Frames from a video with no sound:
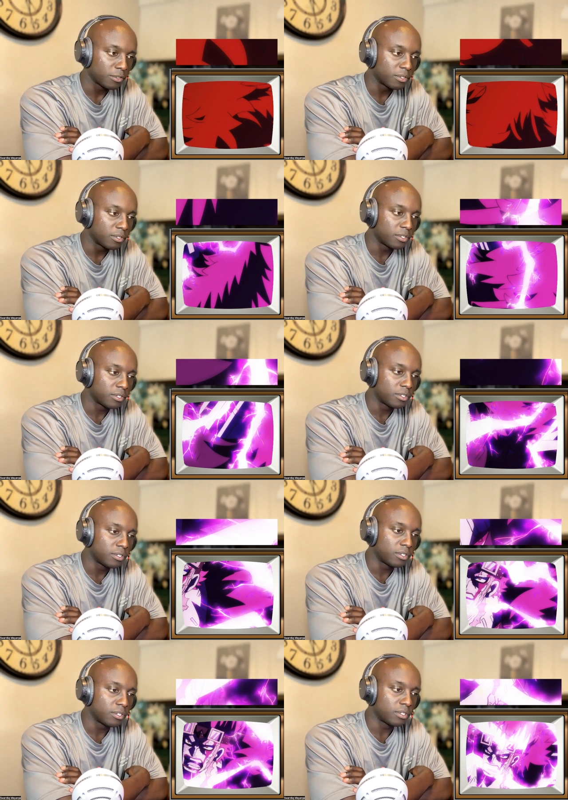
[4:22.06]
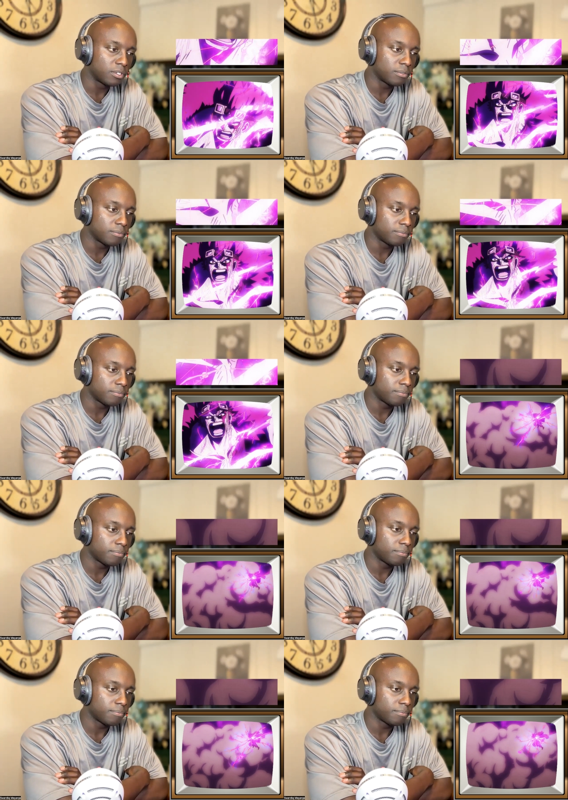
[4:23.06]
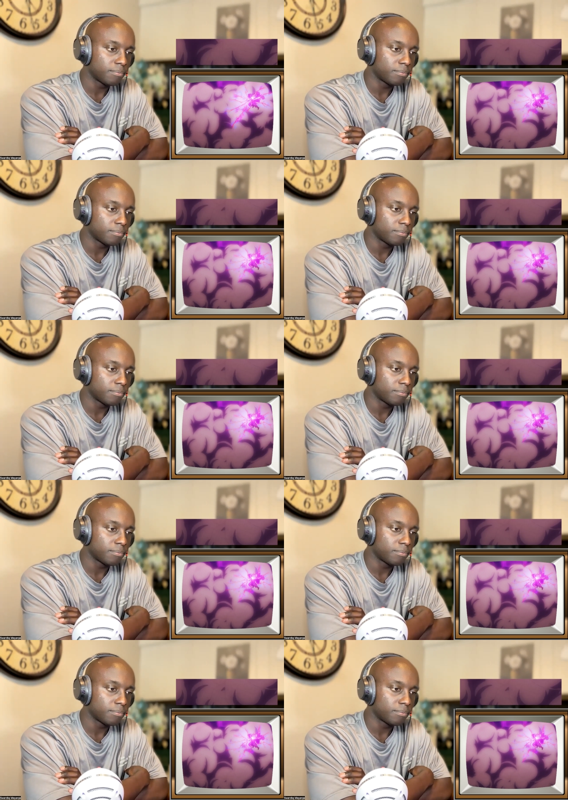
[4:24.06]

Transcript: Nothing is said.